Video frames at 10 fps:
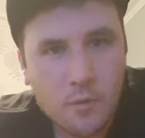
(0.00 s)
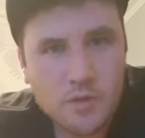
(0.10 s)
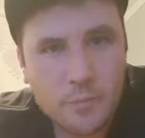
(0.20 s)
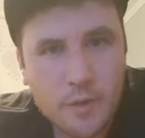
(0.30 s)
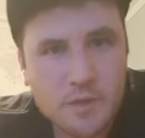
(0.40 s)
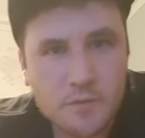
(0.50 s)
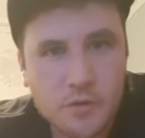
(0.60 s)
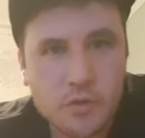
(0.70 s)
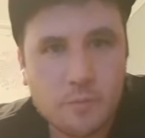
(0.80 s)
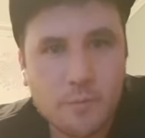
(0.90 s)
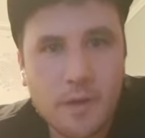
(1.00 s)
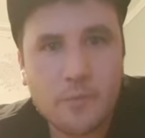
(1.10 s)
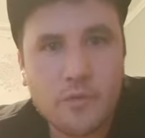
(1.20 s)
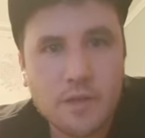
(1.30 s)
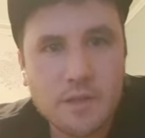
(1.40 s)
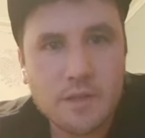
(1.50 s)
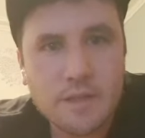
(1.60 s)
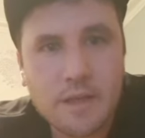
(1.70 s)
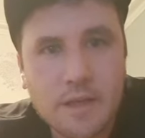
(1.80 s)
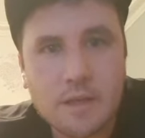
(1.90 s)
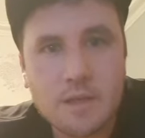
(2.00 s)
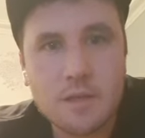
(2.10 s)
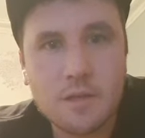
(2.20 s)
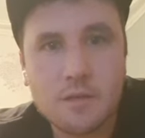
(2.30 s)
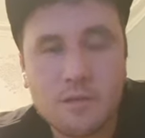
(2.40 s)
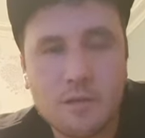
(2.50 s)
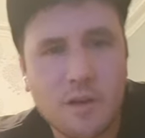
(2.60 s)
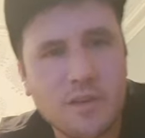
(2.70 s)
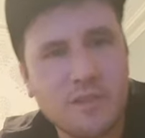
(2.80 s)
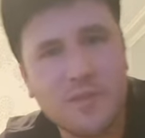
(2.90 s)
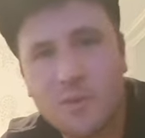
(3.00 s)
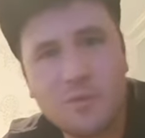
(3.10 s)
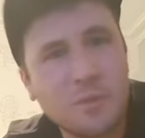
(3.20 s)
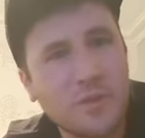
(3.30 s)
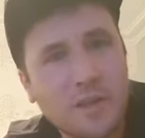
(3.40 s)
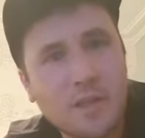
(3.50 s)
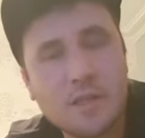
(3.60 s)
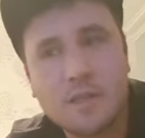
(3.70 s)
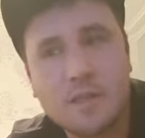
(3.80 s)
your best fishing memory to date? Oh, I don't even know, to be honest.